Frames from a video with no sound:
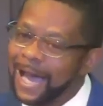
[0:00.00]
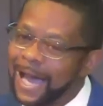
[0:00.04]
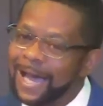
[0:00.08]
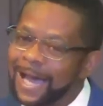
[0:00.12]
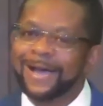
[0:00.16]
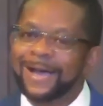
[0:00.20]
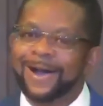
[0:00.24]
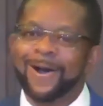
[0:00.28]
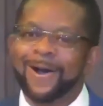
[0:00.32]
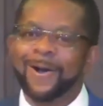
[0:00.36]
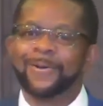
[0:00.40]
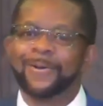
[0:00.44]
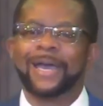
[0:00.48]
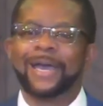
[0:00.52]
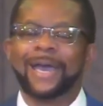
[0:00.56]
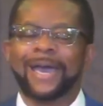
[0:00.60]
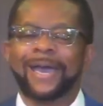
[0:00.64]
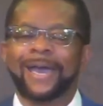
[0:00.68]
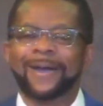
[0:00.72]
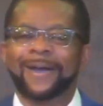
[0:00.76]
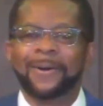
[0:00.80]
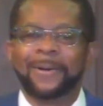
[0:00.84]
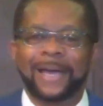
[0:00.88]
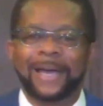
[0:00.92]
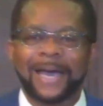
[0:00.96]

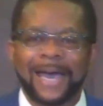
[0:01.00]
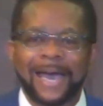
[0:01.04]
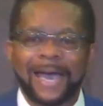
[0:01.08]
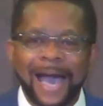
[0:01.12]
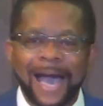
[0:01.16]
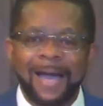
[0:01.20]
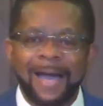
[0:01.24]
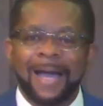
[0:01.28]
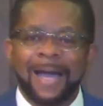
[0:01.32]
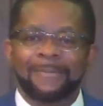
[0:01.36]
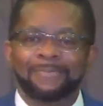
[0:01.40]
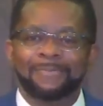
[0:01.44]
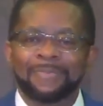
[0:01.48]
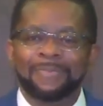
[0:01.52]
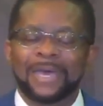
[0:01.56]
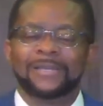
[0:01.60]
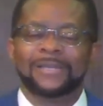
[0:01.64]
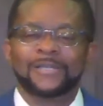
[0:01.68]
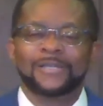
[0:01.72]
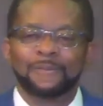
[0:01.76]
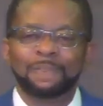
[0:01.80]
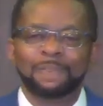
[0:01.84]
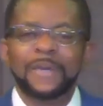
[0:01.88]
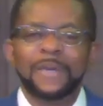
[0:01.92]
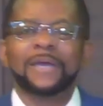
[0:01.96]
I've been
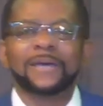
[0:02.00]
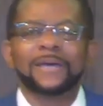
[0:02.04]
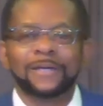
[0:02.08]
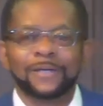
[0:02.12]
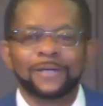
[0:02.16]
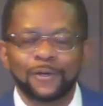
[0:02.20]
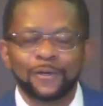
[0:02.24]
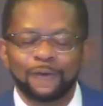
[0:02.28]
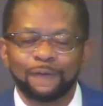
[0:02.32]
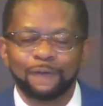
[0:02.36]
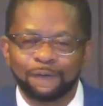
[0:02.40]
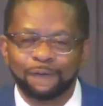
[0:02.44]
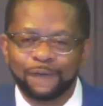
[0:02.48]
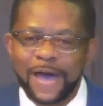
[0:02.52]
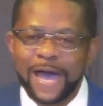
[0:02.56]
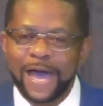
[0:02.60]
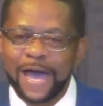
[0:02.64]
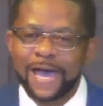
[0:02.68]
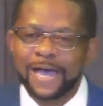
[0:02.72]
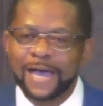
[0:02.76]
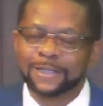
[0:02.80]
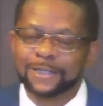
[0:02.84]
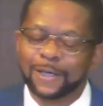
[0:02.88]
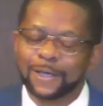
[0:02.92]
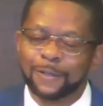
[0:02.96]
speaking too
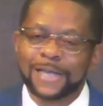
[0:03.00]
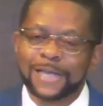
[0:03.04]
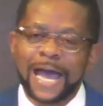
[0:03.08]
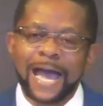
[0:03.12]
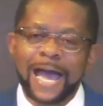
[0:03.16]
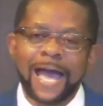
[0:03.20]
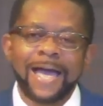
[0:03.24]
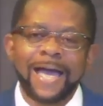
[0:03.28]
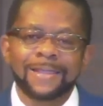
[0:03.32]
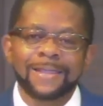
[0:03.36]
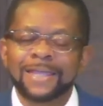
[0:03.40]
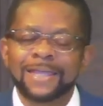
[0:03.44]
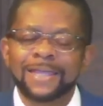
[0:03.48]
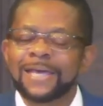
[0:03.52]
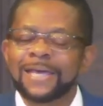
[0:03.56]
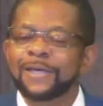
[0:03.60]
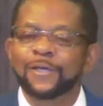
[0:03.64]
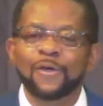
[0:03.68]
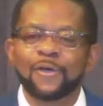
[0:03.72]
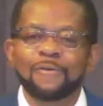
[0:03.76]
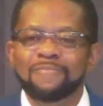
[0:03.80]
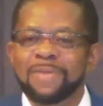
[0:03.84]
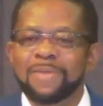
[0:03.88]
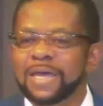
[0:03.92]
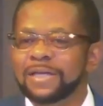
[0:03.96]
fast, because I
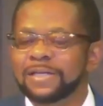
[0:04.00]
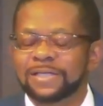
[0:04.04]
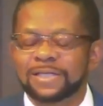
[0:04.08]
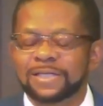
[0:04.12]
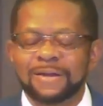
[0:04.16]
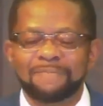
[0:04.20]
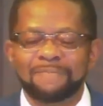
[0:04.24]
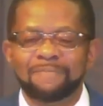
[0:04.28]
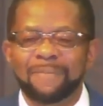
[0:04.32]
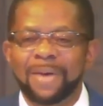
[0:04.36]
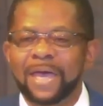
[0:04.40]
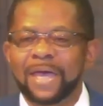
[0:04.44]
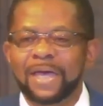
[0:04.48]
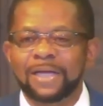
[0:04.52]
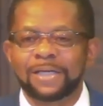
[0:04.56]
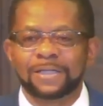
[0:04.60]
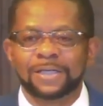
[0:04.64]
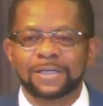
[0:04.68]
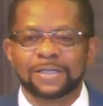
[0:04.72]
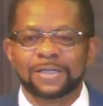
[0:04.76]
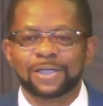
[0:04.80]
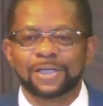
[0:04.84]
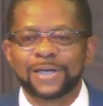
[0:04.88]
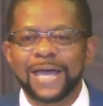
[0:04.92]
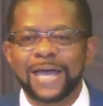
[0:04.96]
think you missed the
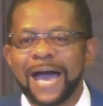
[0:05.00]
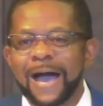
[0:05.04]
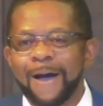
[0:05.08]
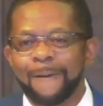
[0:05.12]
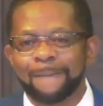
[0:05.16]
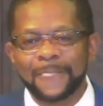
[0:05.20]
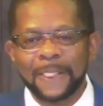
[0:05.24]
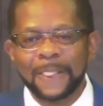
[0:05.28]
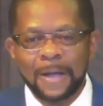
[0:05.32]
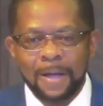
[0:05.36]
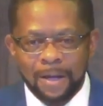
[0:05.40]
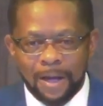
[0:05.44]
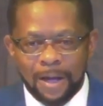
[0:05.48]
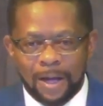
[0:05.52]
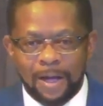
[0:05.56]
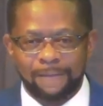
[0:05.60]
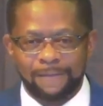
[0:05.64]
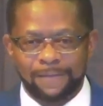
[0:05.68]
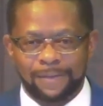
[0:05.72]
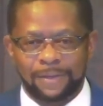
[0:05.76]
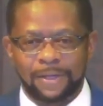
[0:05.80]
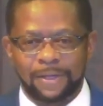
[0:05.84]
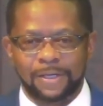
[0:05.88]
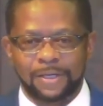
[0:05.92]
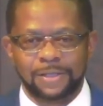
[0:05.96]
major shout
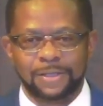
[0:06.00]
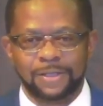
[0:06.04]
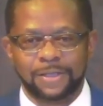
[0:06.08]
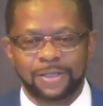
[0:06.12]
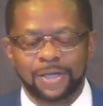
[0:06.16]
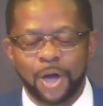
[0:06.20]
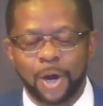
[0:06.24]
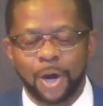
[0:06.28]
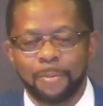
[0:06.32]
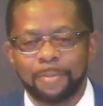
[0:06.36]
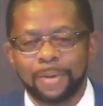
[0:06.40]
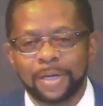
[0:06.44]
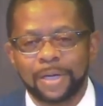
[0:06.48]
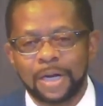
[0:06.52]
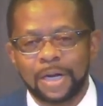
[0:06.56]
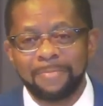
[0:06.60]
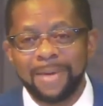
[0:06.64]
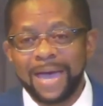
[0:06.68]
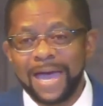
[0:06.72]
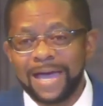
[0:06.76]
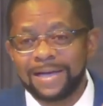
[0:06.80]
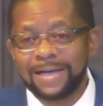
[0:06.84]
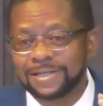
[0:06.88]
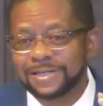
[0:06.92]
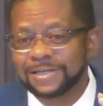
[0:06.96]
of this sermon. The
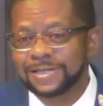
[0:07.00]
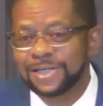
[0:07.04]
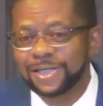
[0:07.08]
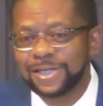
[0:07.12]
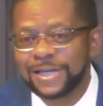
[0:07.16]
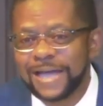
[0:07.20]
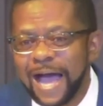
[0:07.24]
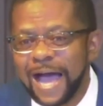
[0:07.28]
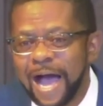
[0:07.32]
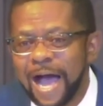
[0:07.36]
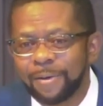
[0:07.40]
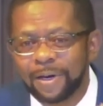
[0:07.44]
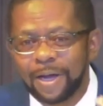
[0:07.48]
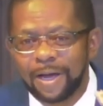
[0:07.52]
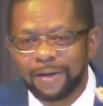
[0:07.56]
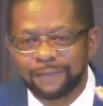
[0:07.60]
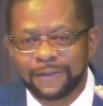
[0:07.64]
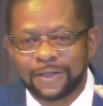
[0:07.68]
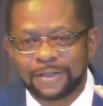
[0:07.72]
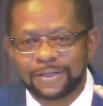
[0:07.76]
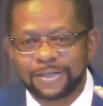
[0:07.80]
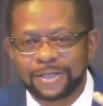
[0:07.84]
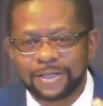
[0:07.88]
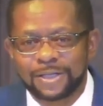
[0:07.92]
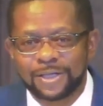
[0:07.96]
major shout of
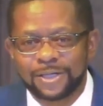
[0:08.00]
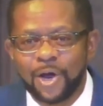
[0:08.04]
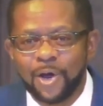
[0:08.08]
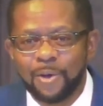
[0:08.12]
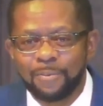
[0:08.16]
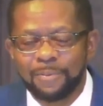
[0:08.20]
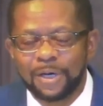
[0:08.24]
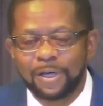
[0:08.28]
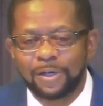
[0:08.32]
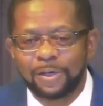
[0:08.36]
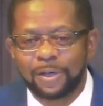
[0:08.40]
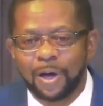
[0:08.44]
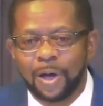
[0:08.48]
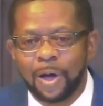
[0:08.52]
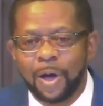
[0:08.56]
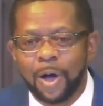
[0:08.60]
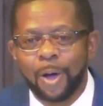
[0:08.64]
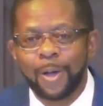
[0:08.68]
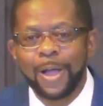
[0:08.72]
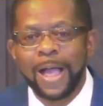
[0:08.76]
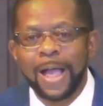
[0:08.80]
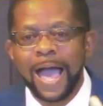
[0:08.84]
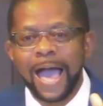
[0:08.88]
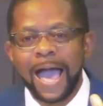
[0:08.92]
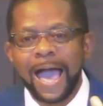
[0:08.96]
the sermon,
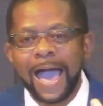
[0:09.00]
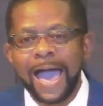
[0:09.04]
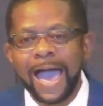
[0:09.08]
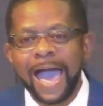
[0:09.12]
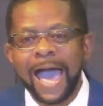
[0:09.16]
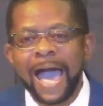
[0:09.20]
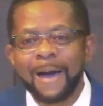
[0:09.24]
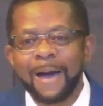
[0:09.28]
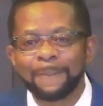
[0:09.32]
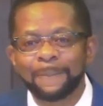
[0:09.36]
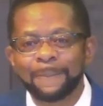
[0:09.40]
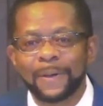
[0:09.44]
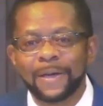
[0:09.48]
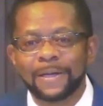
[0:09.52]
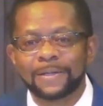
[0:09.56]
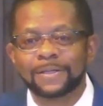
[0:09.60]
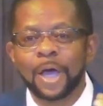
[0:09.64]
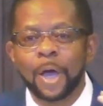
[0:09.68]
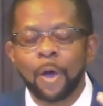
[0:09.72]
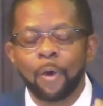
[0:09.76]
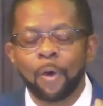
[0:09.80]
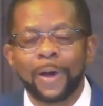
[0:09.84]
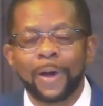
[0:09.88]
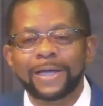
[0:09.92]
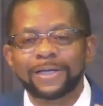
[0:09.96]
y'all, happens
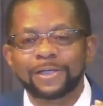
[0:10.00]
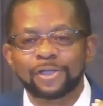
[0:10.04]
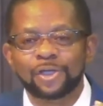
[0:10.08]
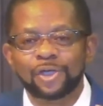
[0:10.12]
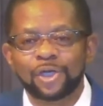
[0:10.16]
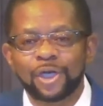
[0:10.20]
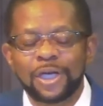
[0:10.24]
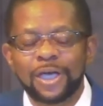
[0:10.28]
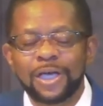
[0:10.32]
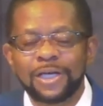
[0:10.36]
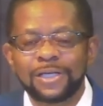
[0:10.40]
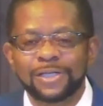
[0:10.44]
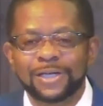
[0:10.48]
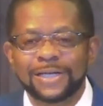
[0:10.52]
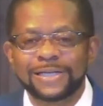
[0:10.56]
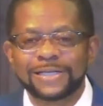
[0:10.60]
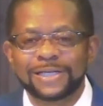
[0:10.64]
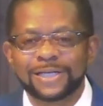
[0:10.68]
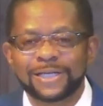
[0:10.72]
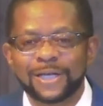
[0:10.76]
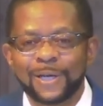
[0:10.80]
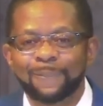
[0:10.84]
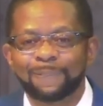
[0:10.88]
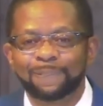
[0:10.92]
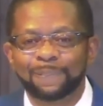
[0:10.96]
when Jesus
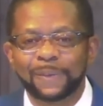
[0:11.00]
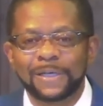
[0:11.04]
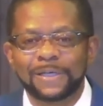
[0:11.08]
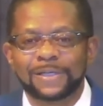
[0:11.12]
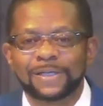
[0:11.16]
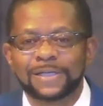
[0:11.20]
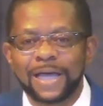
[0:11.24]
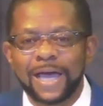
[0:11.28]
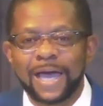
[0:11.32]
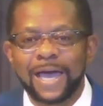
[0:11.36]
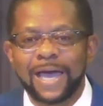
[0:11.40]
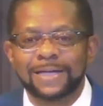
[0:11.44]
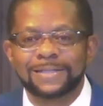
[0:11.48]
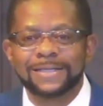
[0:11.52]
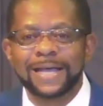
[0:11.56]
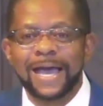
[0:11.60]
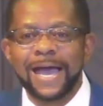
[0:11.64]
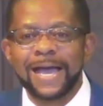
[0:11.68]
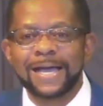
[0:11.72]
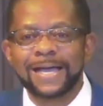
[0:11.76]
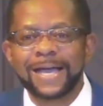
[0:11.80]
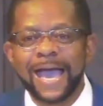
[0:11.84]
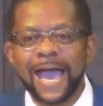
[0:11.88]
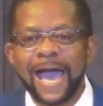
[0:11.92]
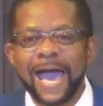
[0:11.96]
simply says,
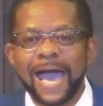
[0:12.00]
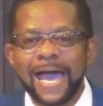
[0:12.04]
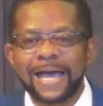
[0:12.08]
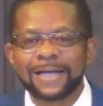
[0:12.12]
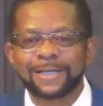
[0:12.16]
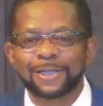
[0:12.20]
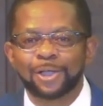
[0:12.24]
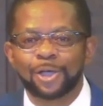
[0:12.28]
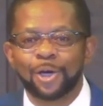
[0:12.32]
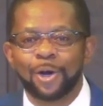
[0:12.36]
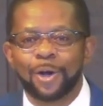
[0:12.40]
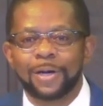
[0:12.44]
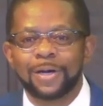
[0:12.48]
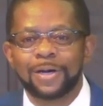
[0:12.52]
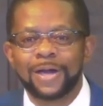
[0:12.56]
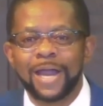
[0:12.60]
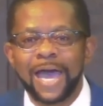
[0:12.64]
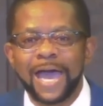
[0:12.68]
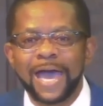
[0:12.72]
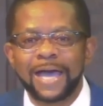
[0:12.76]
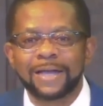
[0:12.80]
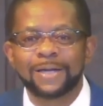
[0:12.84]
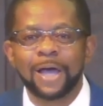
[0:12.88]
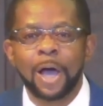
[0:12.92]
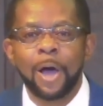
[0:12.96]
cast your
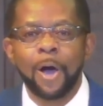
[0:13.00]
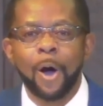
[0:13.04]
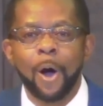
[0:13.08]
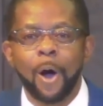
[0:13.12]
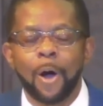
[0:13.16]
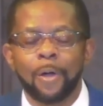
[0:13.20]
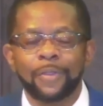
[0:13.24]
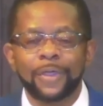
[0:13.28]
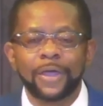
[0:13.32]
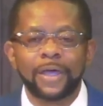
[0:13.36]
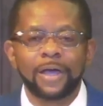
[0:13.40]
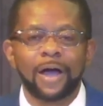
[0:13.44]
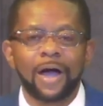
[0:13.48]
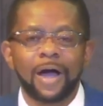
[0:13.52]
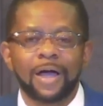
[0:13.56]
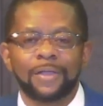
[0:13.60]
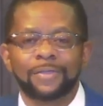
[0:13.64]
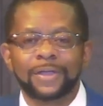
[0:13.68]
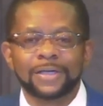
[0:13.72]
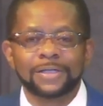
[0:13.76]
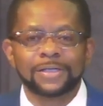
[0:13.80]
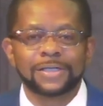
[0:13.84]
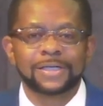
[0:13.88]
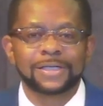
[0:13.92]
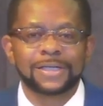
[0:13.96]
net on the
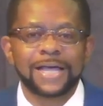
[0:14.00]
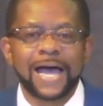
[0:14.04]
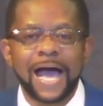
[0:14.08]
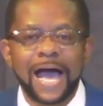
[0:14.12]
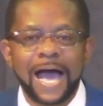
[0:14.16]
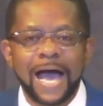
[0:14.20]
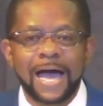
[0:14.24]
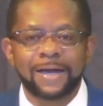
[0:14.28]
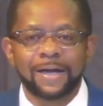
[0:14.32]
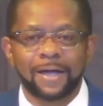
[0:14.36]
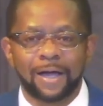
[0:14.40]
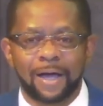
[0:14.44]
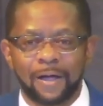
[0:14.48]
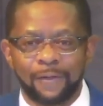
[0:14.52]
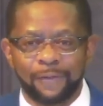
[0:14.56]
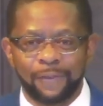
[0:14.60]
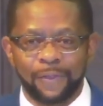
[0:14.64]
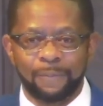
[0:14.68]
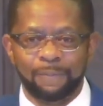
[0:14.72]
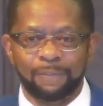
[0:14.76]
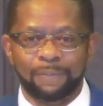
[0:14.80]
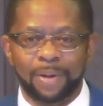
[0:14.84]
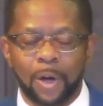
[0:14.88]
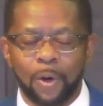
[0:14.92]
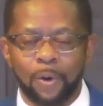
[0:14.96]
other side of
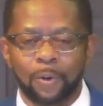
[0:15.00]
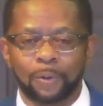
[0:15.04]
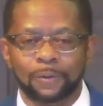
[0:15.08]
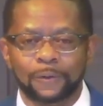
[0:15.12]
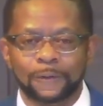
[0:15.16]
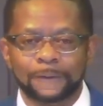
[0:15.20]
the boat.